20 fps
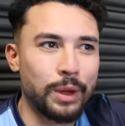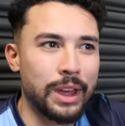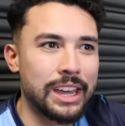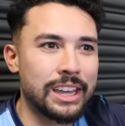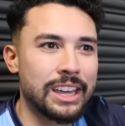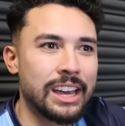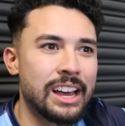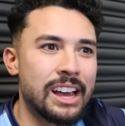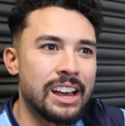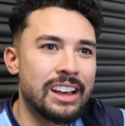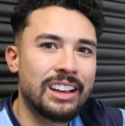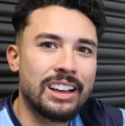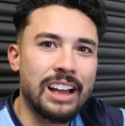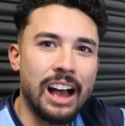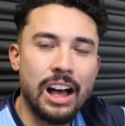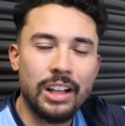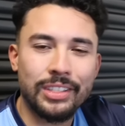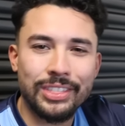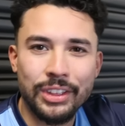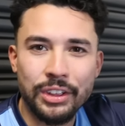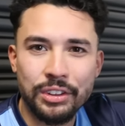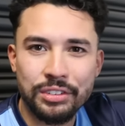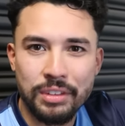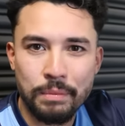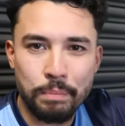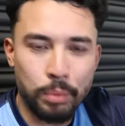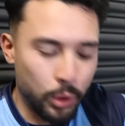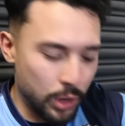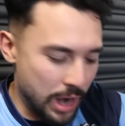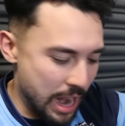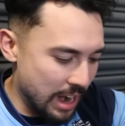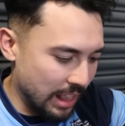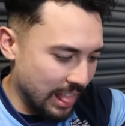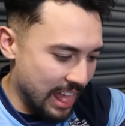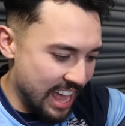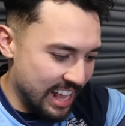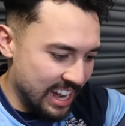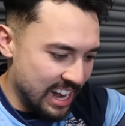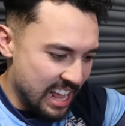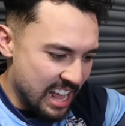week. Carlton lose to Port
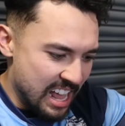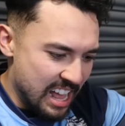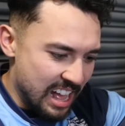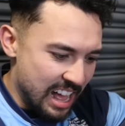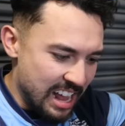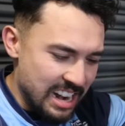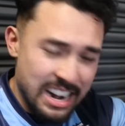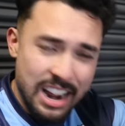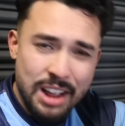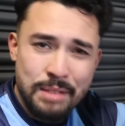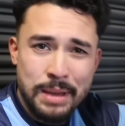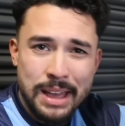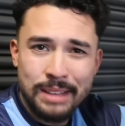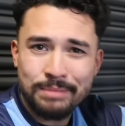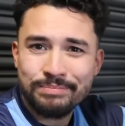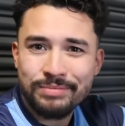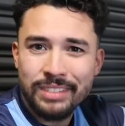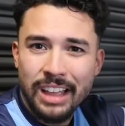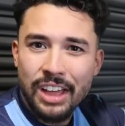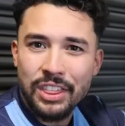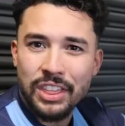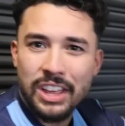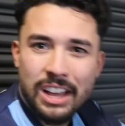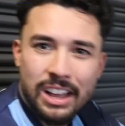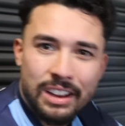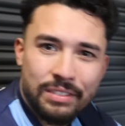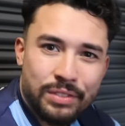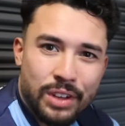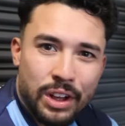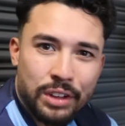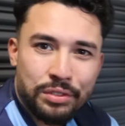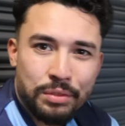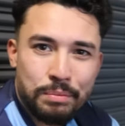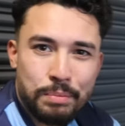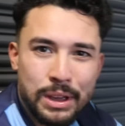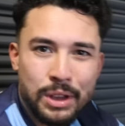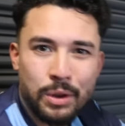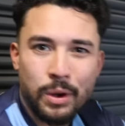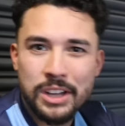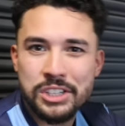Adelaide. I don't know, man. I think I've got some
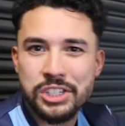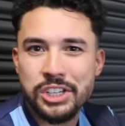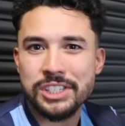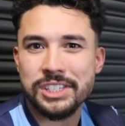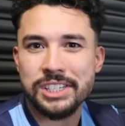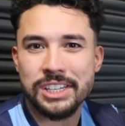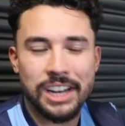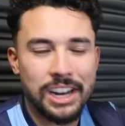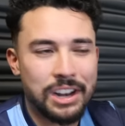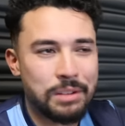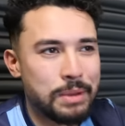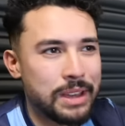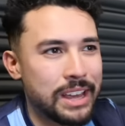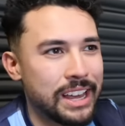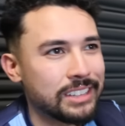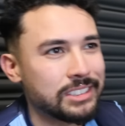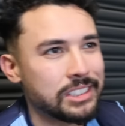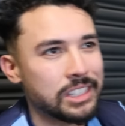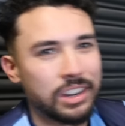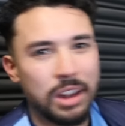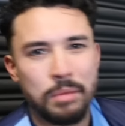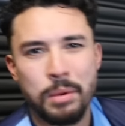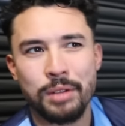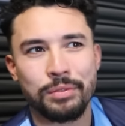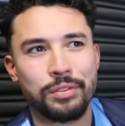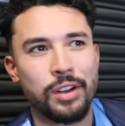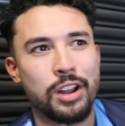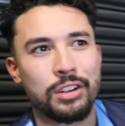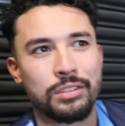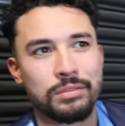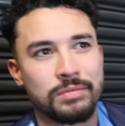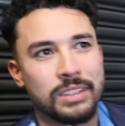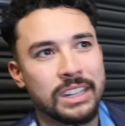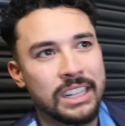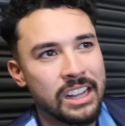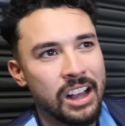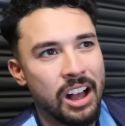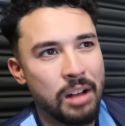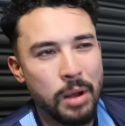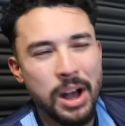big questions that need to be answered.
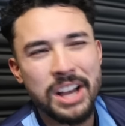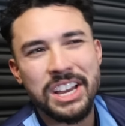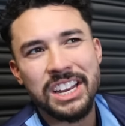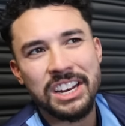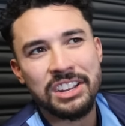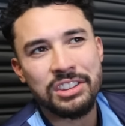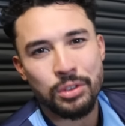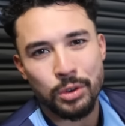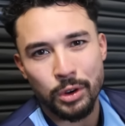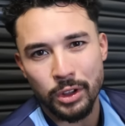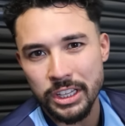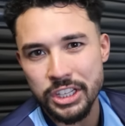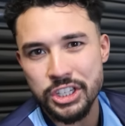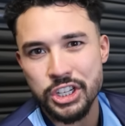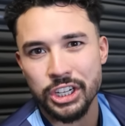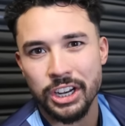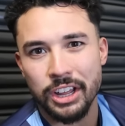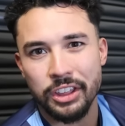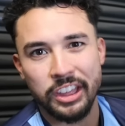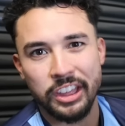I might get into religion, I